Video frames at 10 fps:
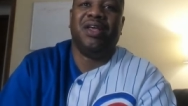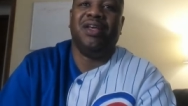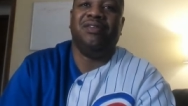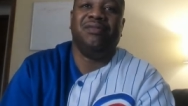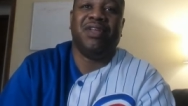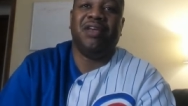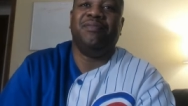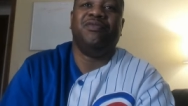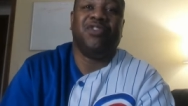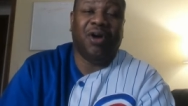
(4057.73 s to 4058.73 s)
and
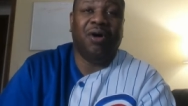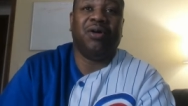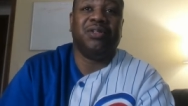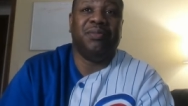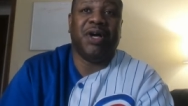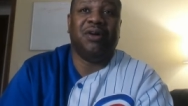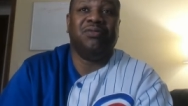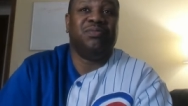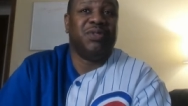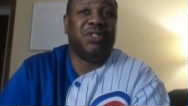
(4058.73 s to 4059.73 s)
they talked
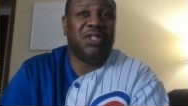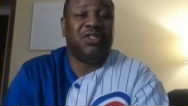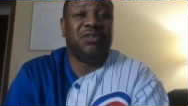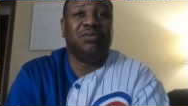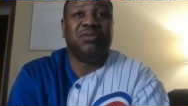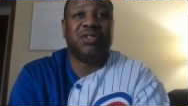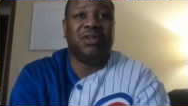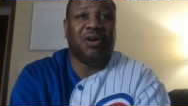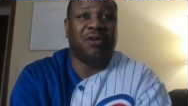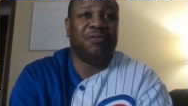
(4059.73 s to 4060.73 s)
about potentials
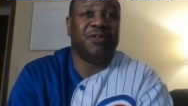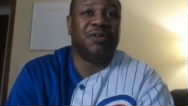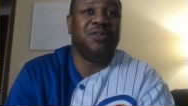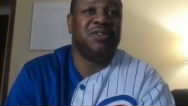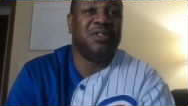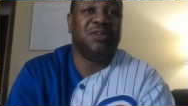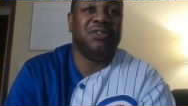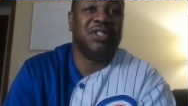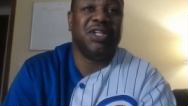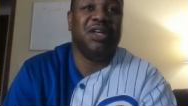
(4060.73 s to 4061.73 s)
and offers
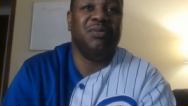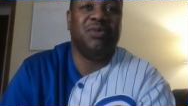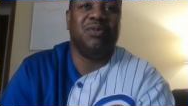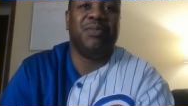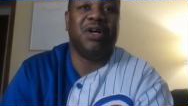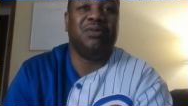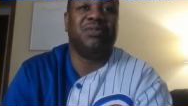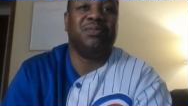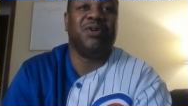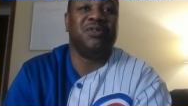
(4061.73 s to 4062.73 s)
on the table
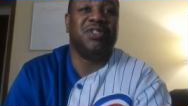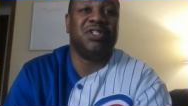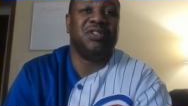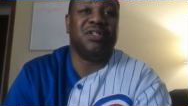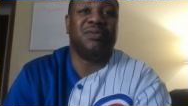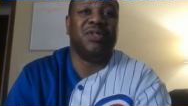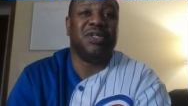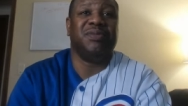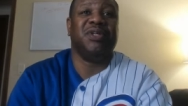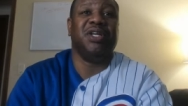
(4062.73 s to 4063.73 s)
about the purchase of
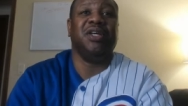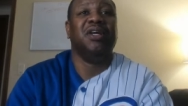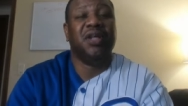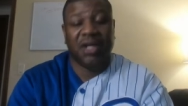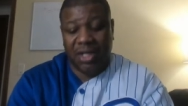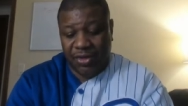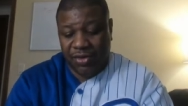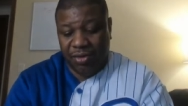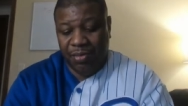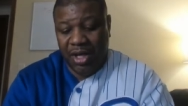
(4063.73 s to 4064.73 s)
WWE.
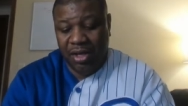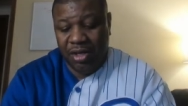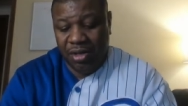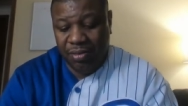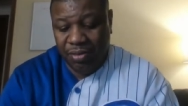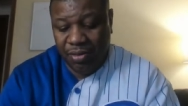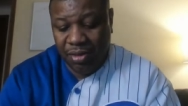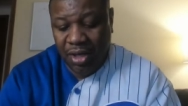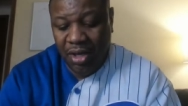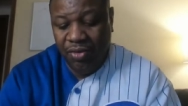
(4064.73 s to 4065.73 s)
So make no.
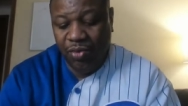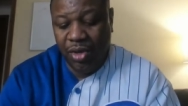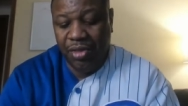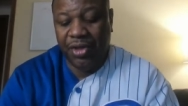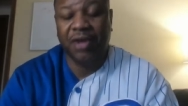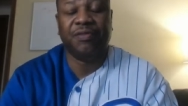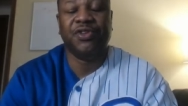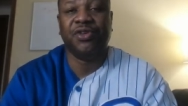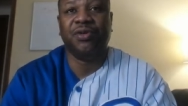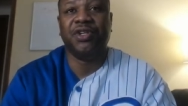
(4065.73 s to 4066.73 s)
Here's one thing for
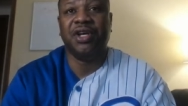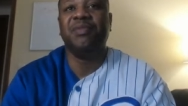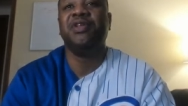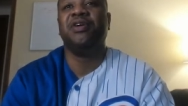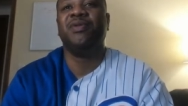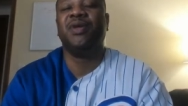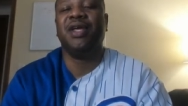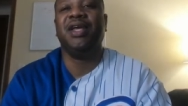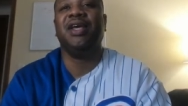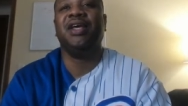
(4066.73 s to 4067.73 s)
sure:
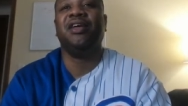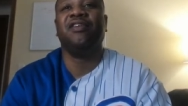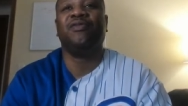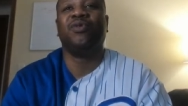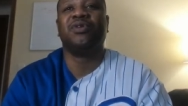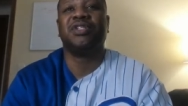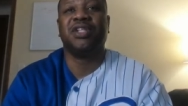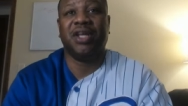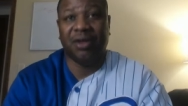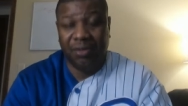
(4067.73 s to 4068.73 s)
WWE is for
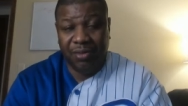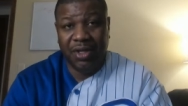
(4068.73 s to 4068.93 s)
sale.